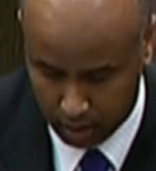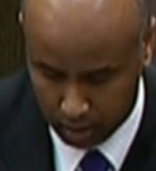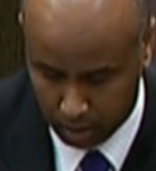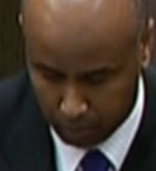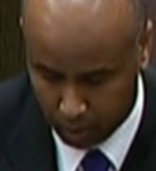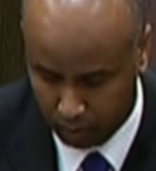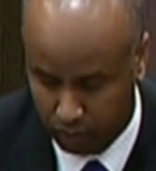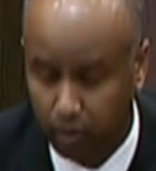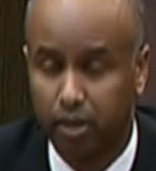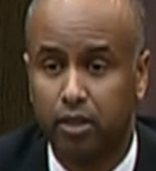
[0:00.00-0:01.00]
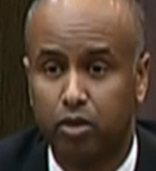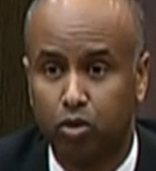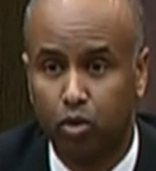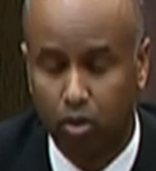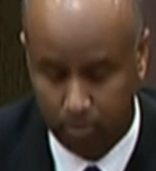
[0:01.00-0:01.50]
deport foreigners
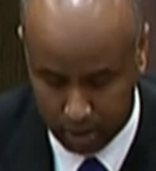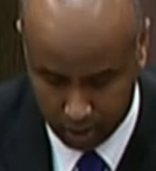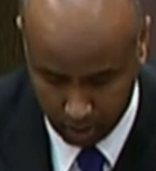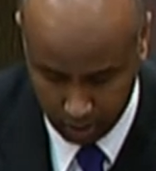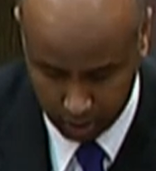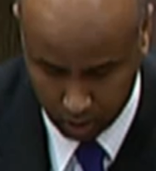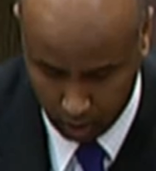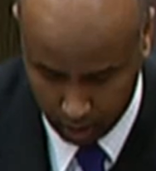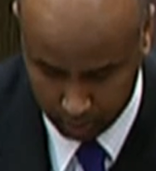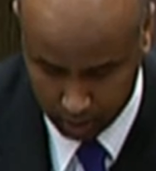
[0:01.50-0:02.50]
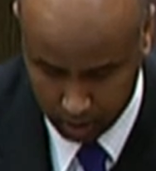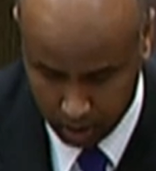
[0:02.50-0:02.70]
who commit serious crimes.